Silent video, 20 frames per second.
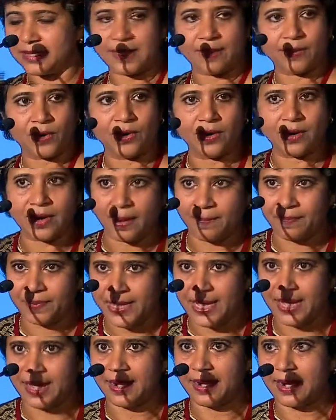I'm going to come
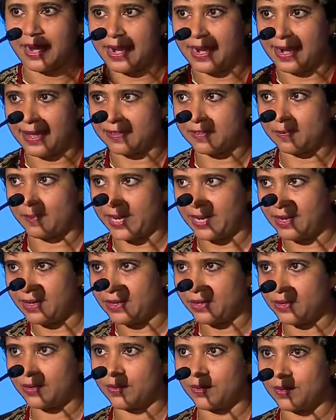there and explain
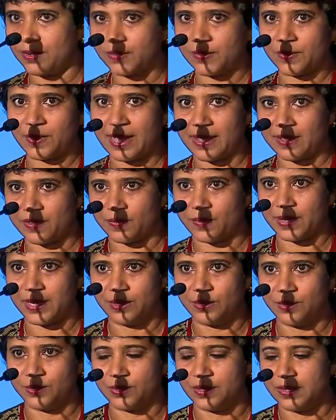to you also as we
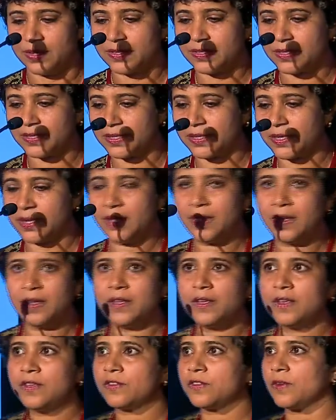do this.
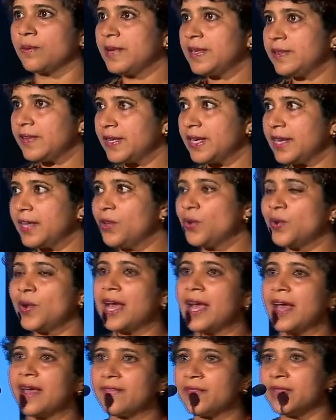So basically, you
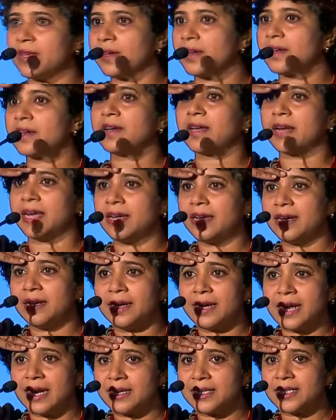have the cranial
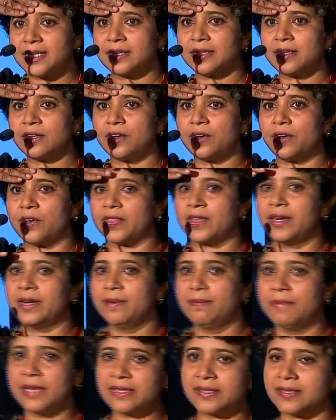dantian, or the
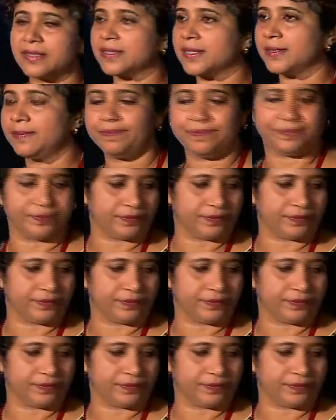limbic system.